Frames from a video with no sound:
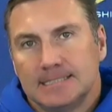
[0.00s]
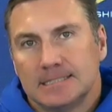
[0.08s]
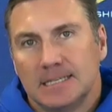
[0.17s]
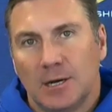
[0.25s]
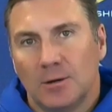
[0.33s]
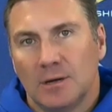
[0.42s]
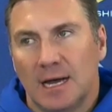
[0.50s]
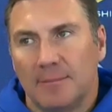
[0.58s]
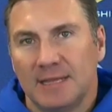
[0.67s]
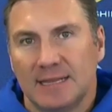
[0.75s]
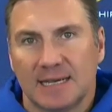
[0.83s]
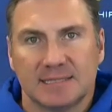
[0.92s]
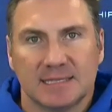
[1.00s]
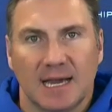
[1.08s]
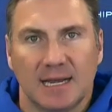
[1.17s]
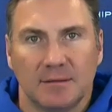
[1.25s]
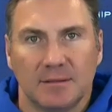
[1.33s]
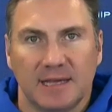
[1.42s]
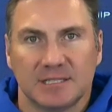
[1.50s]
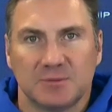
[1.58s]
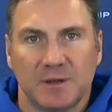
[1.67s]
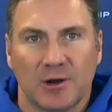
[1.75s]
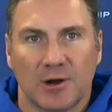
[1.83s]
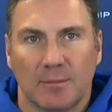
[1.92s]
you know, I mean, that's been
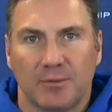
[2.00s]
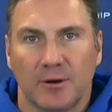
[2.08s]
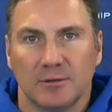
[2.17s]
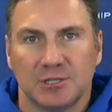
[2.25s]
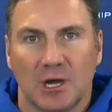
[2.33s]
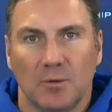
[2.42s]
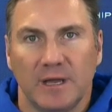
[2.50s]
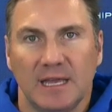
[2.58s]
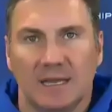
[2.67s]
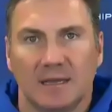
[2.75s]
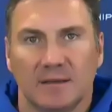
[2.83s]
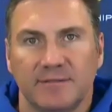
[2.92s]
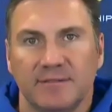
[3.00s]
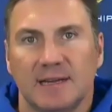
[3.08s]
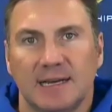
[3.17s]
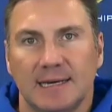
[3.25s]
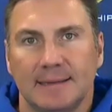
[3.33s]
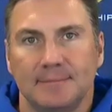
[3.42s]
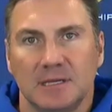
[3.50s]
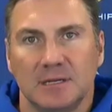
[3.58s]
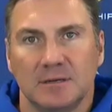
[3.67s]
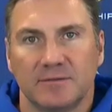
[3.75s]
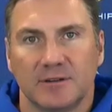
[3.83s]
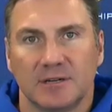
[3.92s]
our approach all week of, you
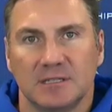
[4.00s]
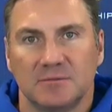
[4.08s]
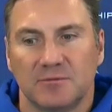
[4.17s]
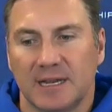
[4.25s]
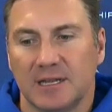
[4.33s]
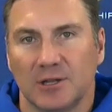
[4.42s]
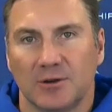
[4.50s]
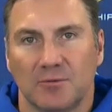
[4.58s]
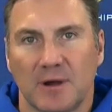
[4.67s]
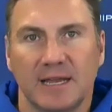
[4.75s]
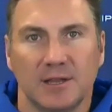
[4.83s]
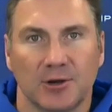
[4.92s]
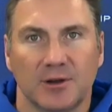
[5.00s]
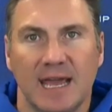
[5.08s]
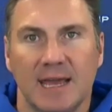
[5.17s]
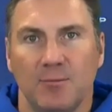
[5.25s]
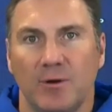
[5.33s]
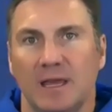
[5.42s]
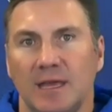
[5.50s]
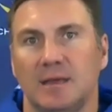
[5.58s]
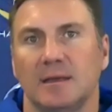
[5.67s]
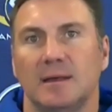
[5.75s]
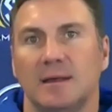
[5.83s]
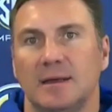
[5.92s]
know, very regular game week.
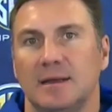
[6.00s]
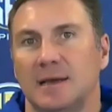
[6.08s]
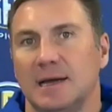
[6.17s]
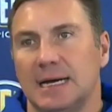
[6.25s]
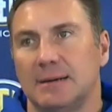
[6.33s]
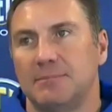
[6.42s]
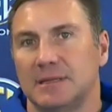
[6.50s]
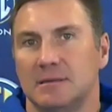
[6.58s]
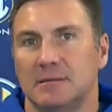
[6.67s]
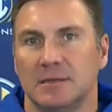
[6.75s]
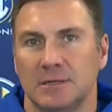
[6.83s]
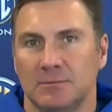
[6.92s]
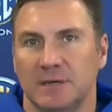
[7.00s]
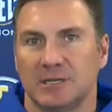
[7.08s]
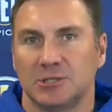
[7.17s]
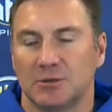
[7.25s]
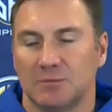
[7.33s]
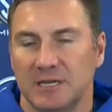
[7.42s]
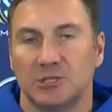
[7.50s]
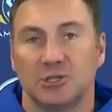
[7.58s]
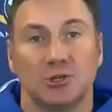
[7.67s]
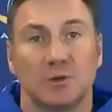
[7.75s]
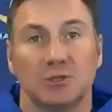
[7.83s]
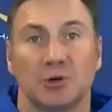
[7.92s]
And, but, you know, make sure
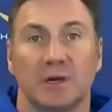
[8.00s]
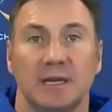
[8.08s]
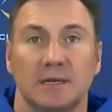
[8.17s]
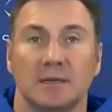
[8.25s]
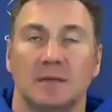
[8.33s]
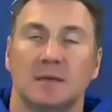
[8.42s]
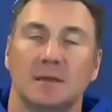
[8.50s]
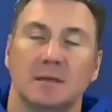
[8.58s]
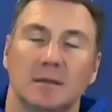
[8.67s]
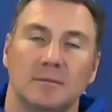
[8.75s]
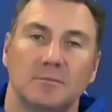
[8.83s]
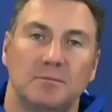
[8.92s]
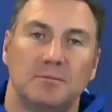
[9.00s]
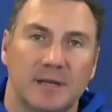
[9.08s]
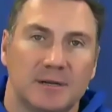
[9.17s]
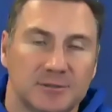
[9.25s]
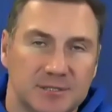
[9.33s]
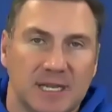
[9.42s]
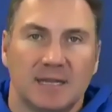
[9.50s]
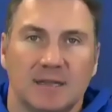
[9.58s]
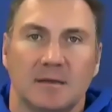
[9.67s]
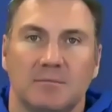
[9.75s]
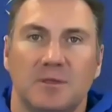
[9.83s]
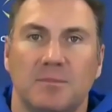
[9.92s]
you enjoy it, but understand
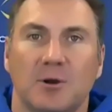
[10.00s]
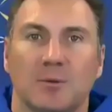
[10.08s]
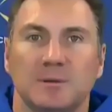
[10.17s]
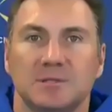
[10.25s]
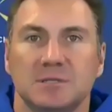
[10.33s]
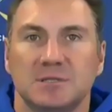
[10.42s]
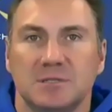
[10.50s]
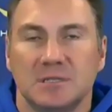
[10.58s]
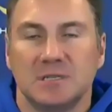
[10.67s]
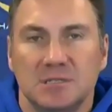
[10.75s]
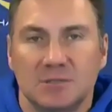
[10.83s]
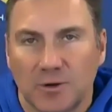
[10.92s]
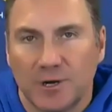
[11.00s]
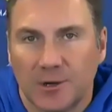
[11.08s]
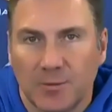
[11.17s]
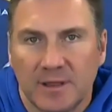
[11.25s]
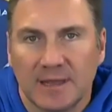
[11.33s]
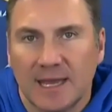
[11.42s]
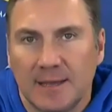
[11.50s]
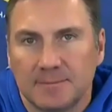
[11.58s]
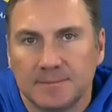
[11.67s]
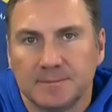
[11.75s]
that the purpose is we're here to win the game.